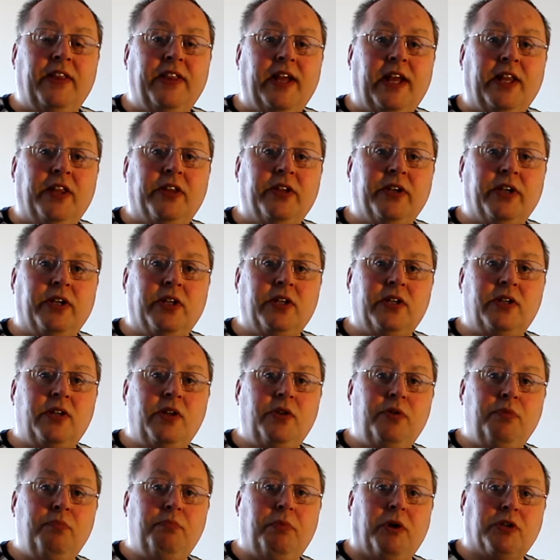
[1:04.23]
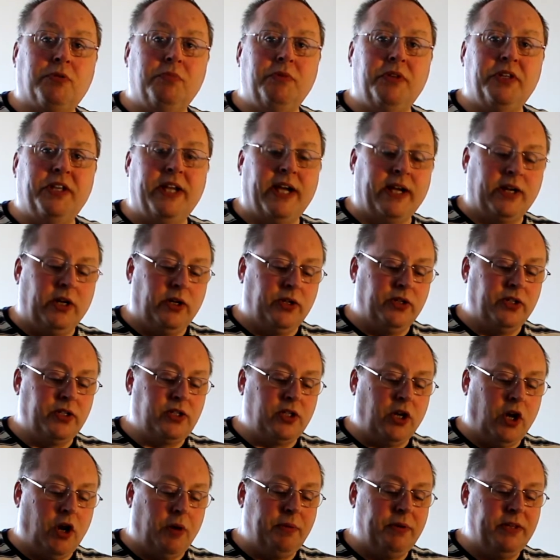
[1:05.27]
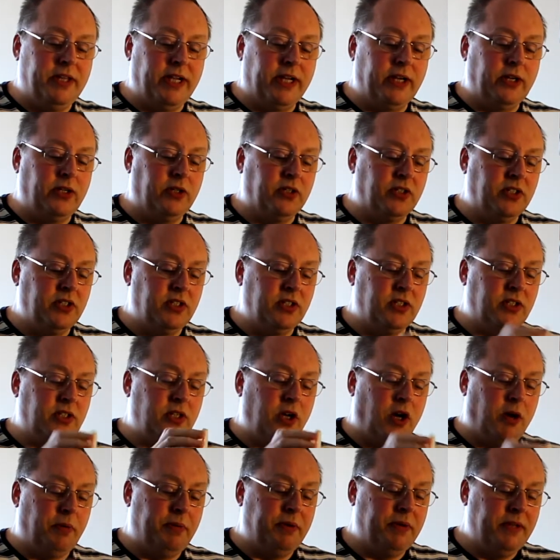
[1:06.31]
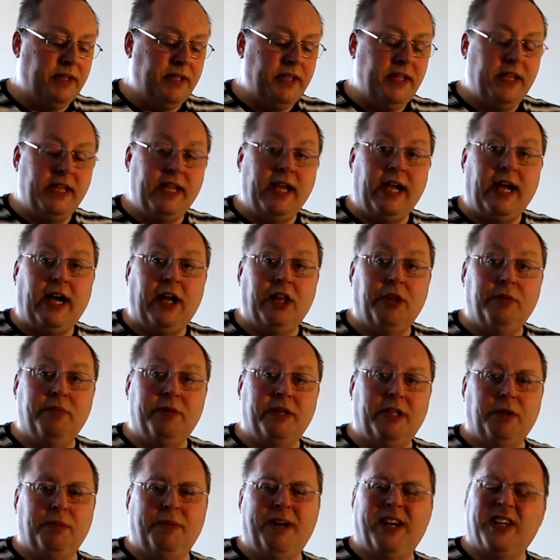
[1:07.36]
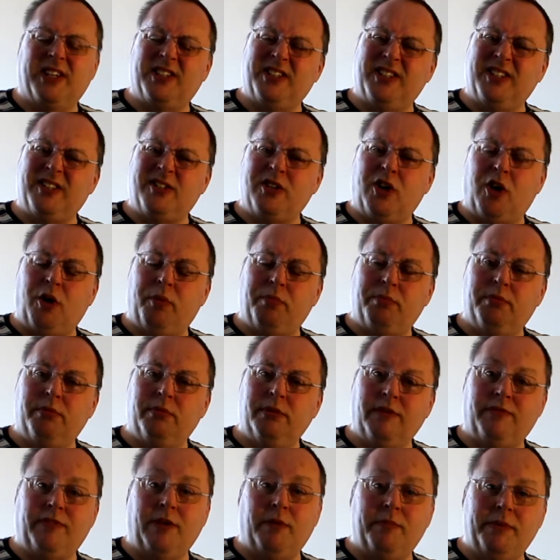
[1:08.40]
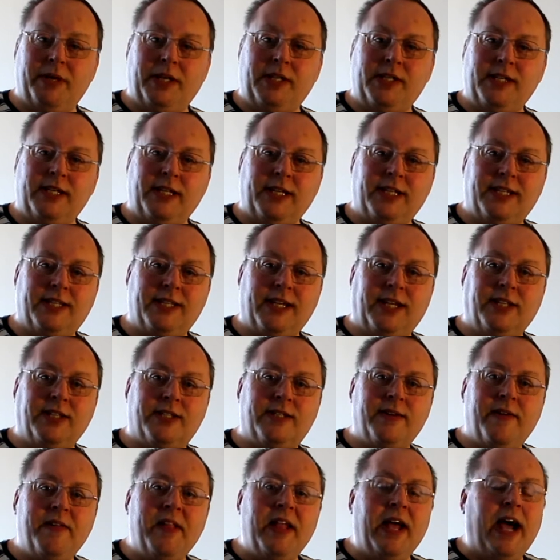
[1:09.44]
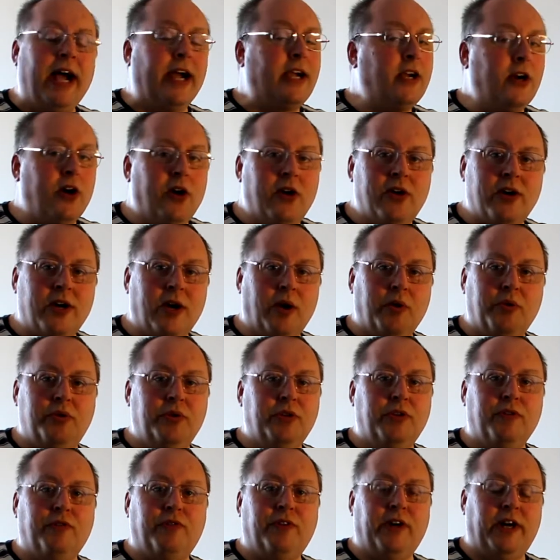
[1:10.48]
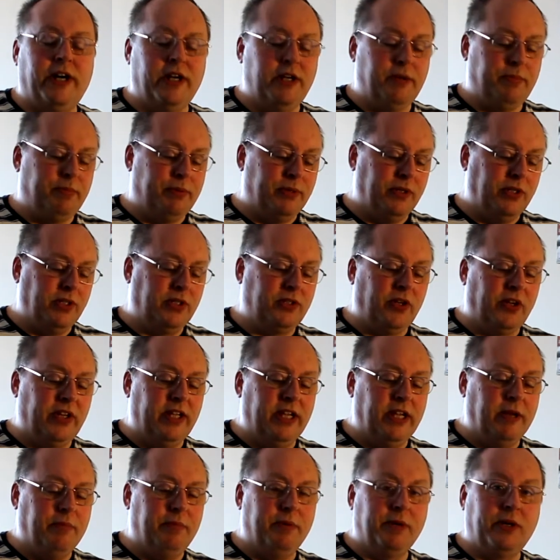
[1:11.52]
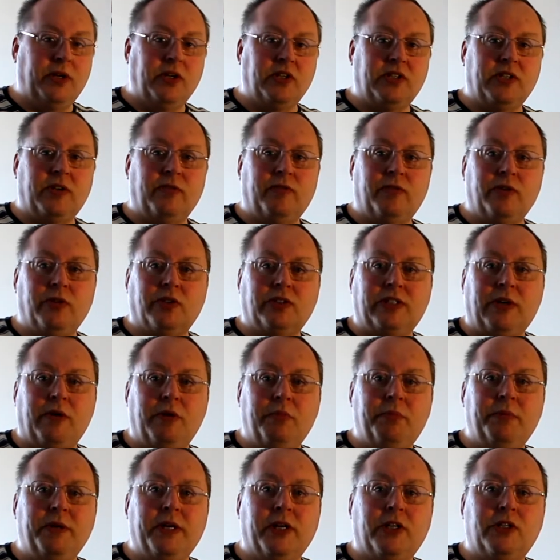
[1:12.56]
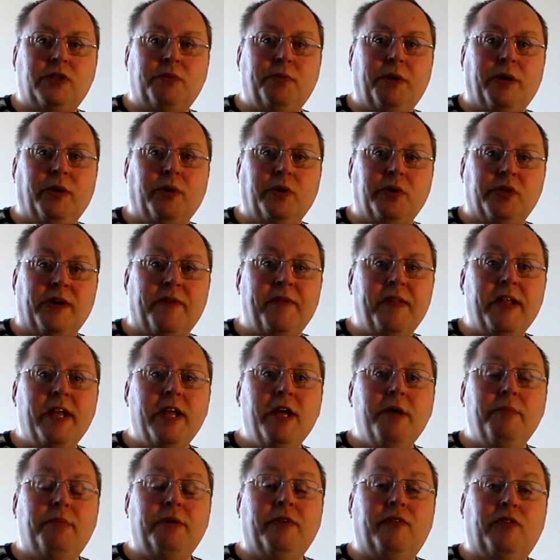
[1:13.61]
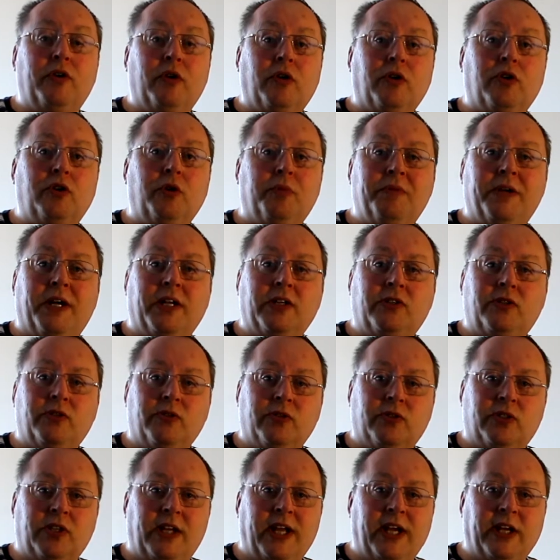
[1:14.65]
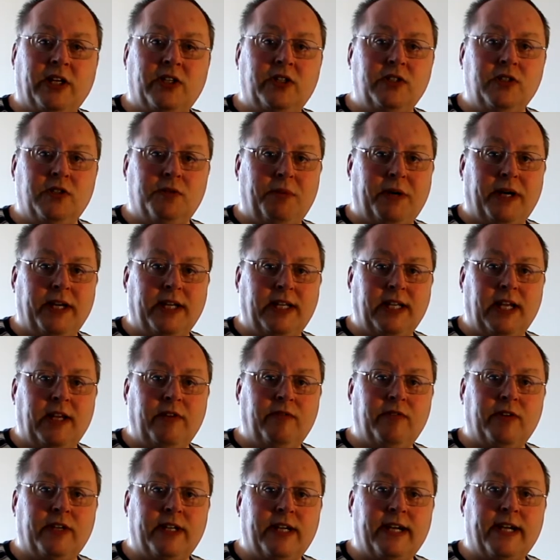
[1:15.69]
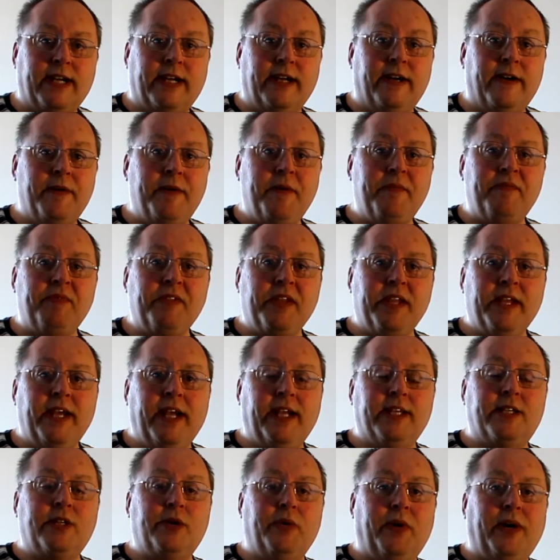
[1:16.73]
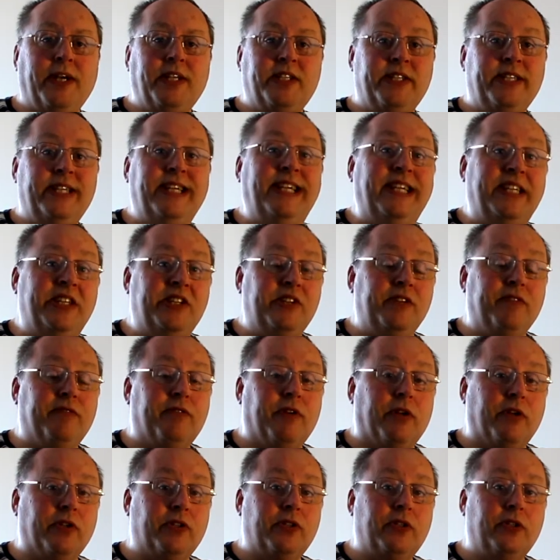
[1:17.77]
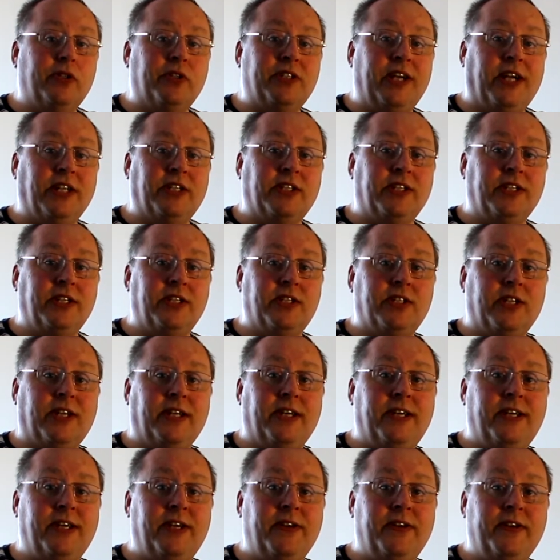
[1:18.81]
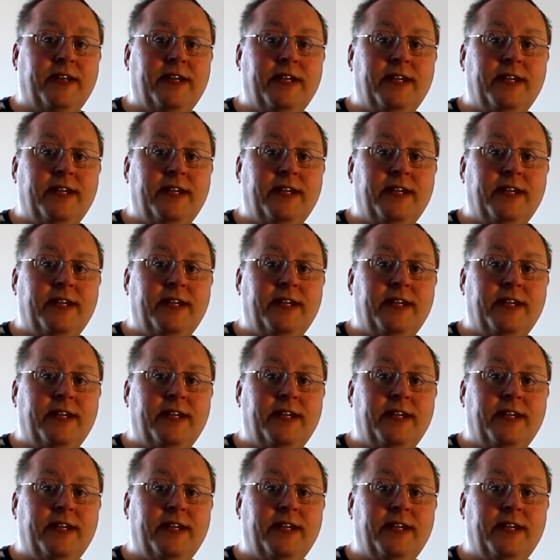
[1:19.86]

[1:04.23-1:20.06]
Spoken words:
then the bottom of the deck on the top, and then cutting the top and the middle back to the top, if that makes any sense. I can't go through the finer points on here because of course that would be exposure, but if you look up Natural Selections by David Acer, it's quite an easy false cut actually to learn.